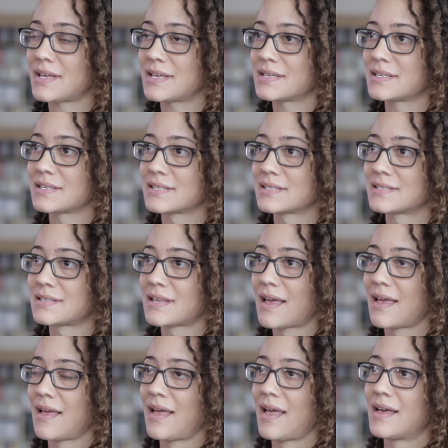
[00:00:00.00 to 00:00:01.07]
is
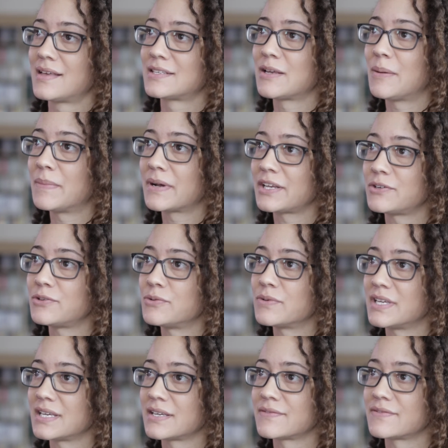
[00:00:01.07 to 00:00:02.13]
somebody who
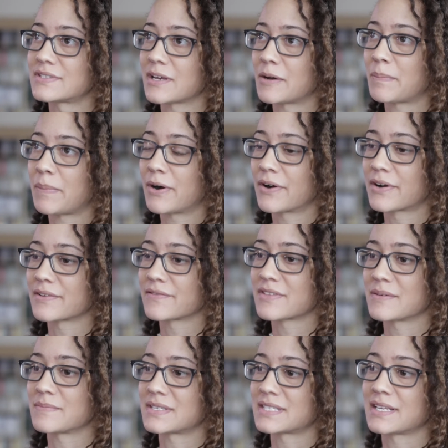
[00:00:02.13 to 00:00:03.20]
gives a part of
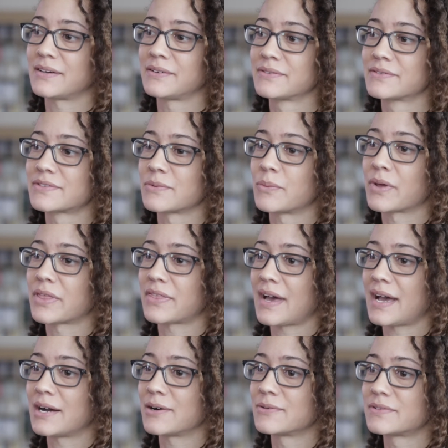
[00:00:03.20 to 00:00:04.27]
themselves
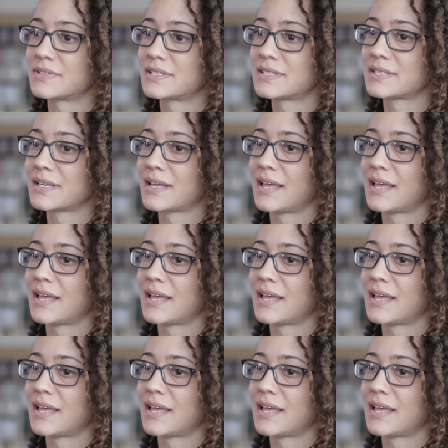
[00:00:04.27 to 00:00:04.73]
without